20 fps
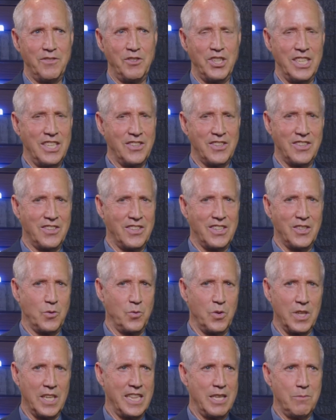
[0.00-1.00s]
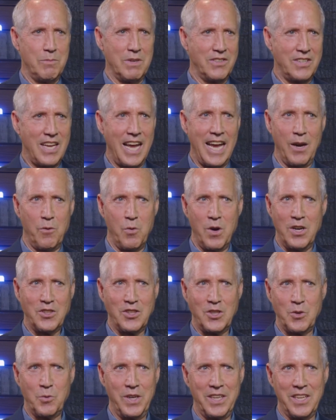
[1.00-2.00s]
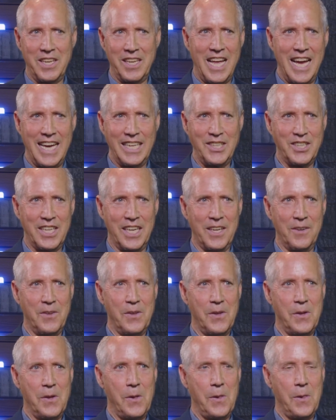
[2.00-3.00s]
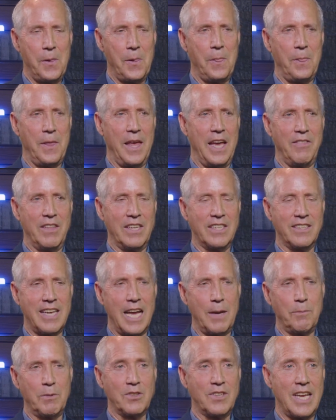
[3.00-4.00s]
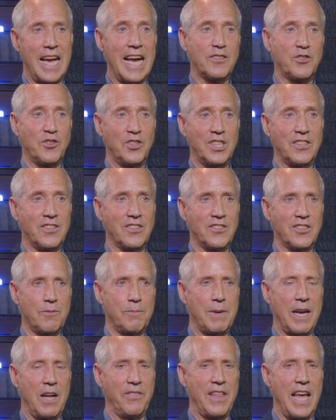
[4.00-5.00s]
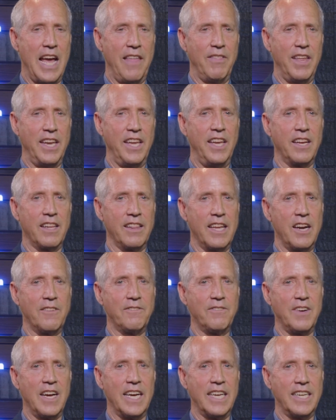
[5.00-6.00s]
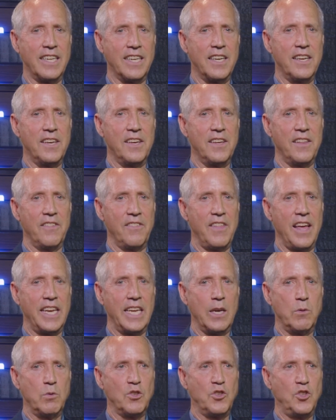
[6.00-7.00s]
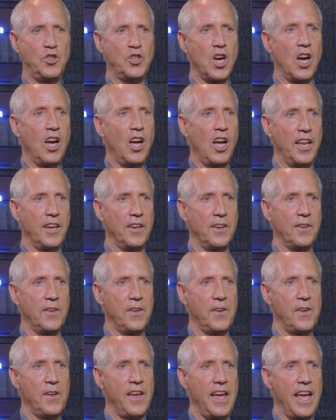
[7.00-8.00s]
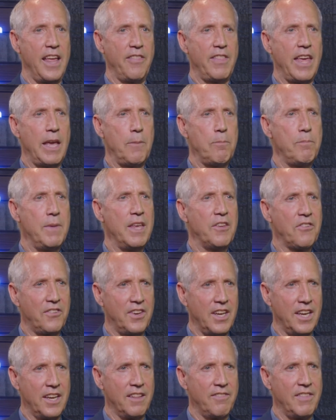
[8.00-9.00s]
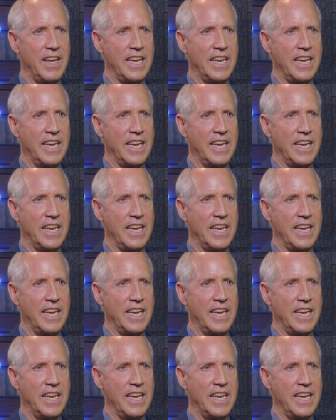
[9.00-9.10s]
If Jesus is really the Messiah, where's the real Elijah? And the disciples asked Jesus about that, and he clarified that it was John, and they missed it.